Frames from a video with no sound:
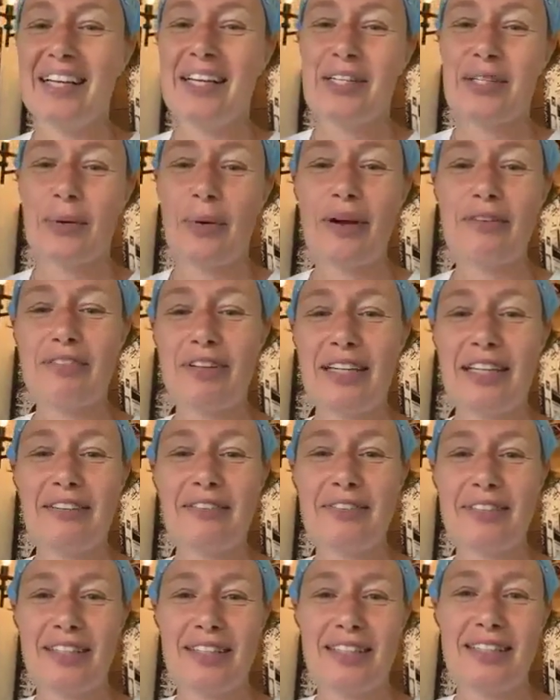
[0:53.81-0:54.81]
So I've
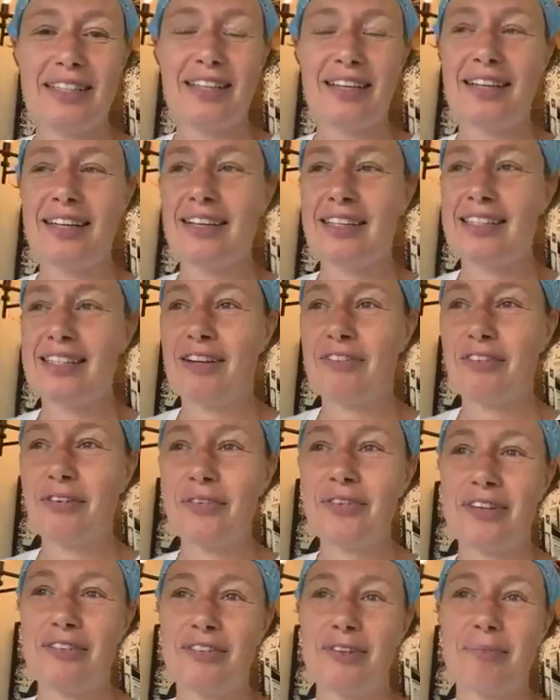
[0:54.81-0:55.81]
lived in several
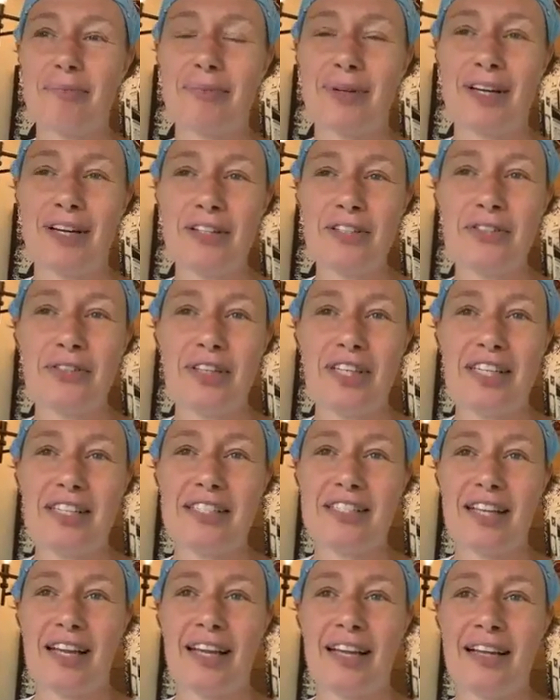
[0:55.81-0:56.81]
different
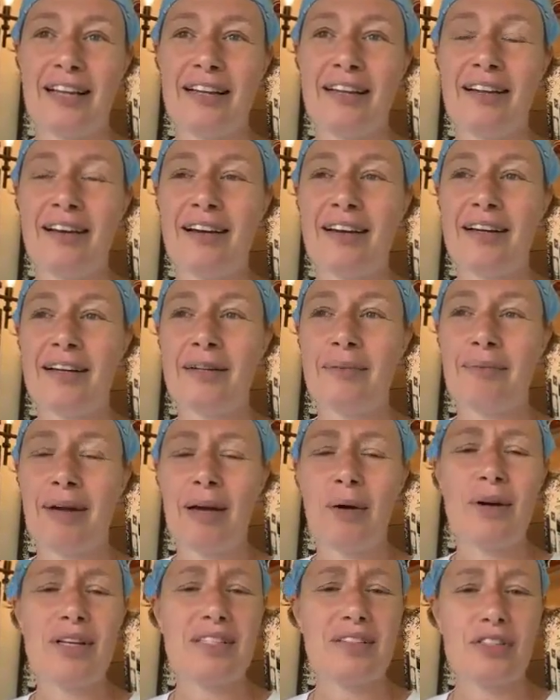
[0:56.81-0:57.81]
countries, and
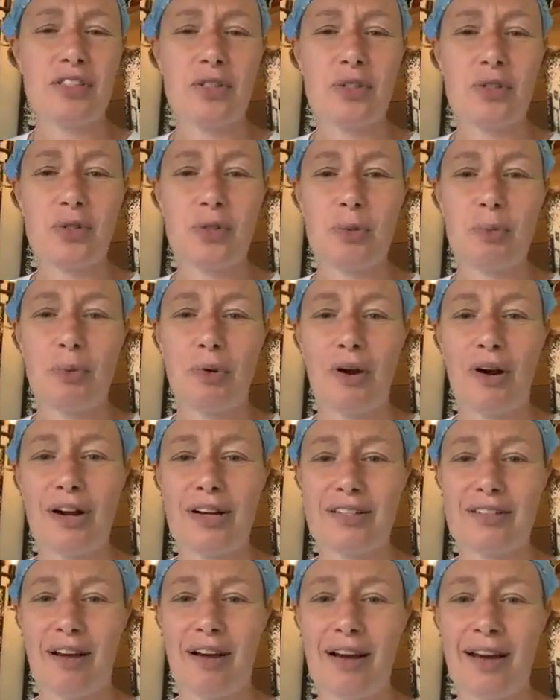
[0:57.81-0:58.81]
I always had a super
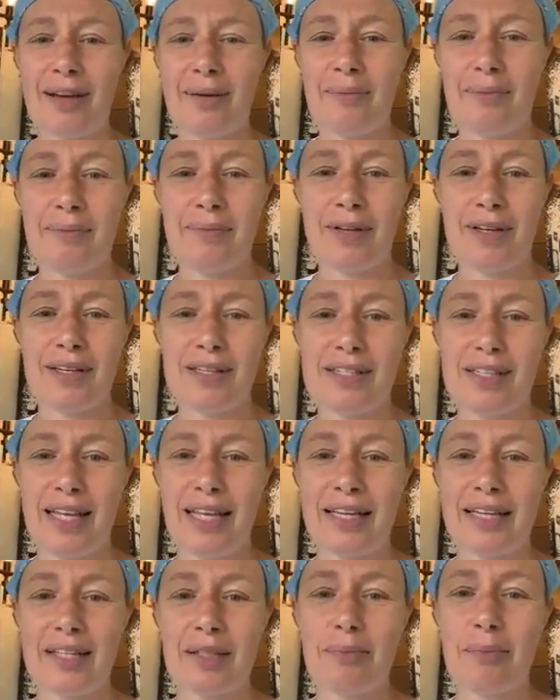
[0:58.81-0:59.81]
hard time
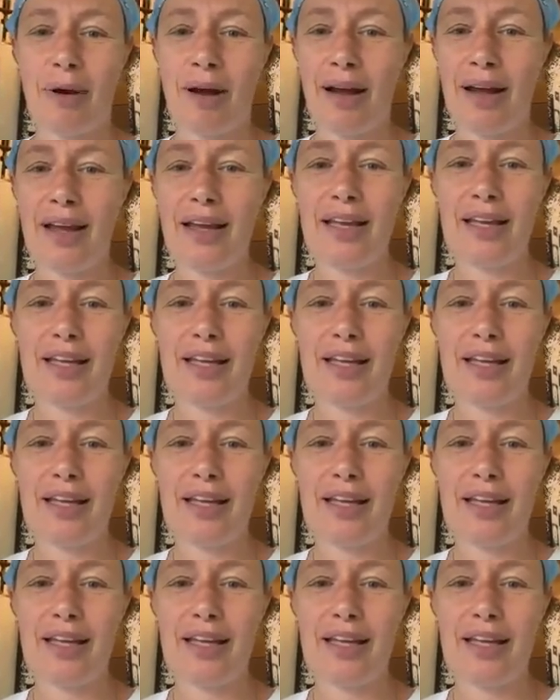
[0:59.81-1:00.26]
saying goodbye.